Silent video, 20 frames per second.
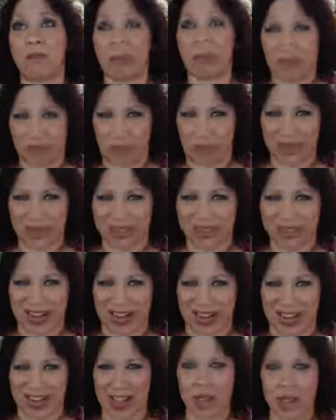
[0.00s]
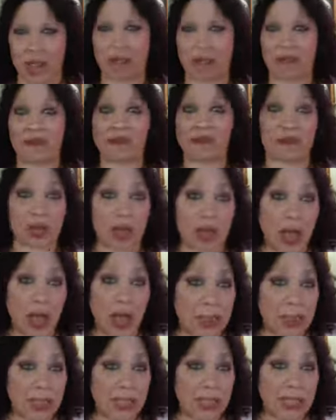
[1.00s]
before today for a
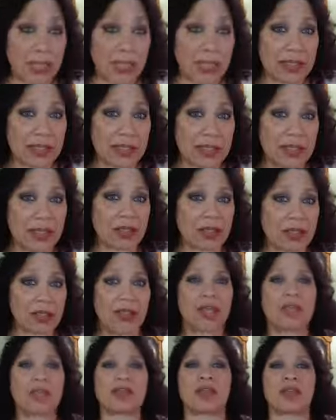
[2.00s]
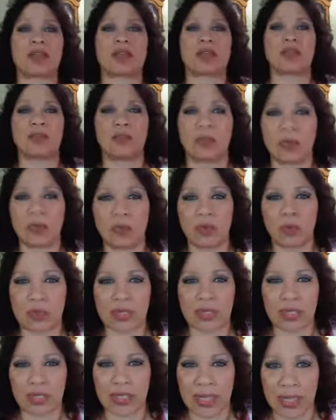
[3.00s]
couple days, it's because the moon
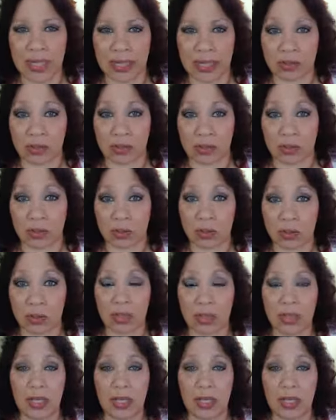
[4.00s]
was in Cancer.